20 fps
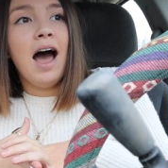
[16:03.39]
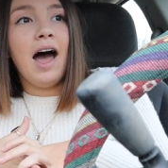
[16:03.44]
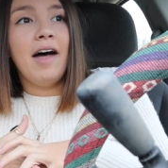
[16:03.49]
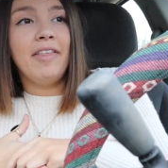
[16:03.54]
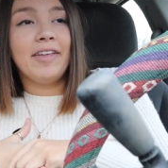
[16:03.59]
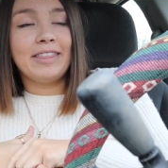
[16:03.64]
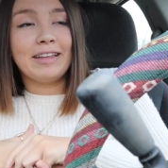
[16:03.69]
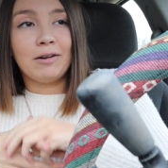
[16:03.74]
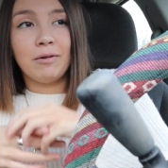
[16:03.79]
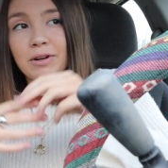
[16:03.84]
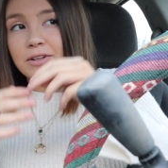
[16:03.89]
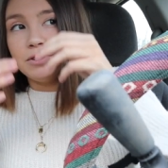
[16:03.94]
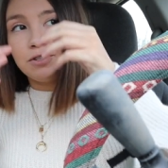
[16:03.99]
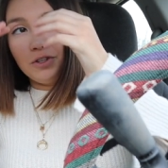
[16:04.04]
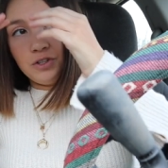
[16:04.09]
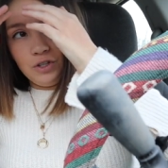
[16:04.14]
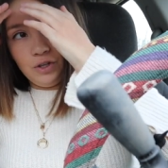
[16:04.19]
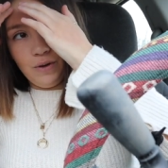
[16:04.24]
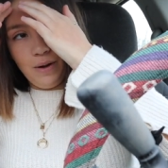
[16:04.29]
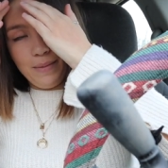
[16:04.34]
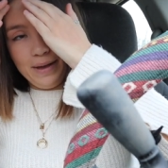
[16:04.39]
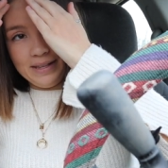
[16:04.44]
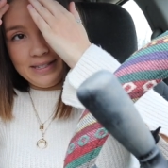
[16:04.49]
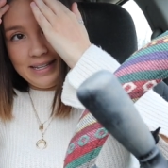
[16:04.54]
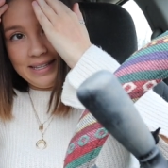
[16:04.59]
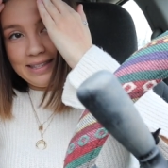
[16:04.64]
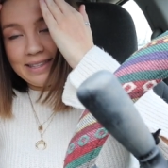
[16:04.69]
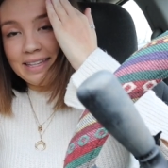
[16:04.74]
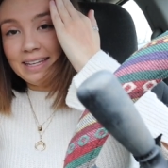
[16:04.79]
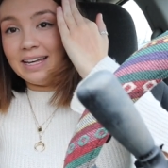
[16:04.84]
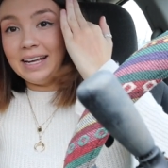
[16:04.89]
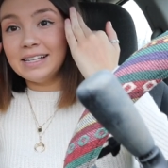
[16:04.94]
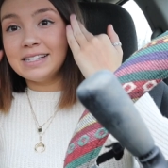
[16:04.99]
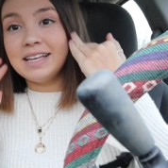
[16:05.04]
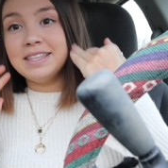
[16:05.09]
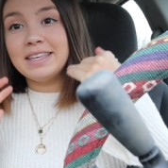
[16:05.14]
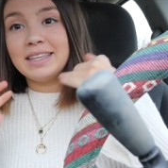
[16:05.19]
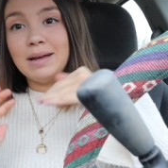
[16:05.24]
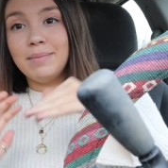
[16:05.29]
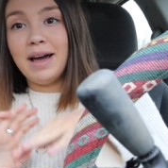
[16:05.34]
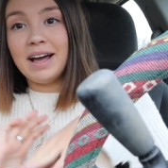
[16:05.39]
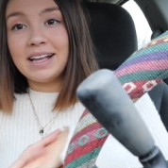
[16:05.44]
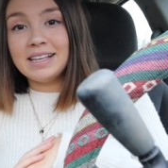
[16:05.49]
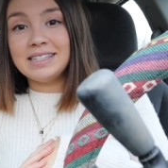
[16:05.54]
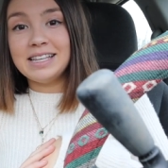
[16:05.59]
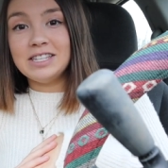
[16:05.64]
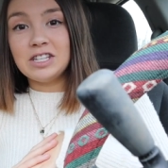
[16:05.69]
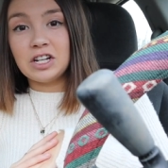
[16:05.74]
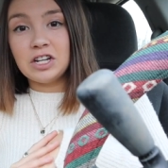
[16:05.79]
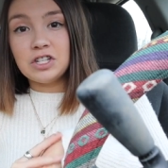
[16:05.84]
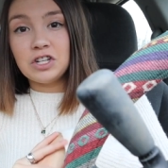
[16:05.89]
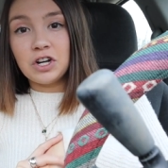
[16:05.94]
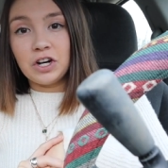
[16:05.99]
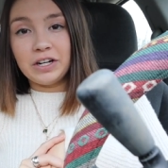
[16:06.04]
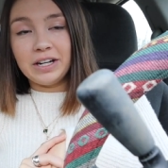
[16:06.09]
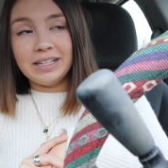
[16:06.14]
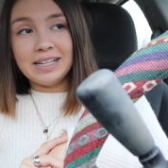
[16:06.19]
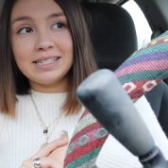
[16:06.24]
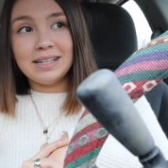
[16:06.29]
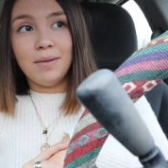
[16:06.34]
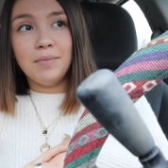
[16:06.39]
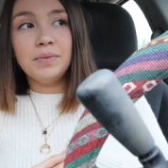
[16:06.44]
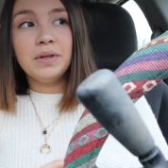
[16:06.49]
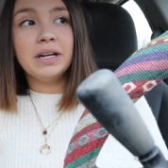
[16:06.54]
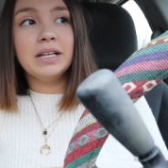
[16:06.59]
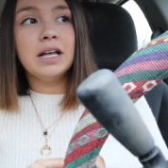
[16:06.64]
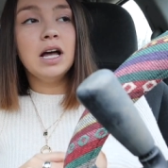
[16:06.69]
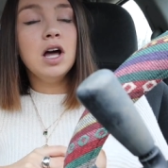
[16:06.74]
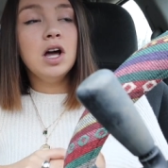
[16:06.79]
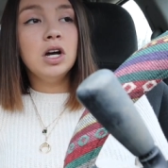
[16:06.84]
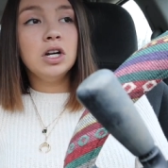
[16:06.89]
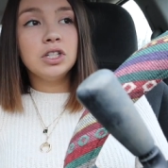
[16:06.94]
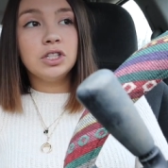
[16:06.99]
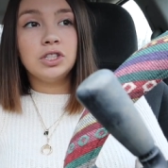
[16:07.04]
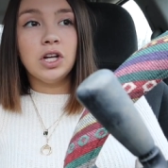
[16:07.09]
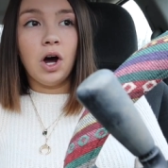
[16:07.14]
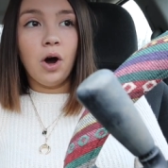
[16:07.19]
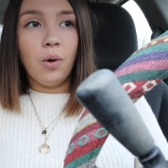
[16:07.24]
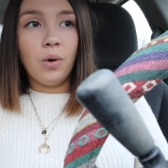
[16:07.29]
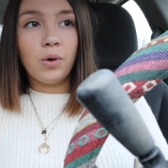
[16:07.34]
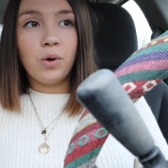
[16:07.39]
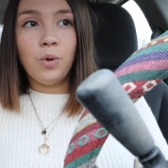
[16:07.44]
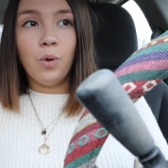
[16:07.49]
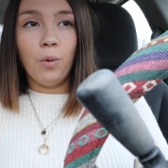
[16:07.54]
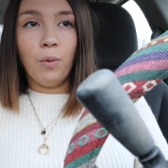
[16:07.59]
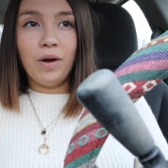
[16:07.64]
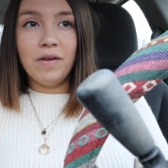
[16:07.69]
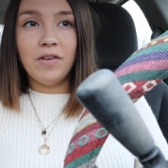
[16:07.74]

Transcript: I think they're going to do amazing things. I think that magazine's going to turn into something so cool.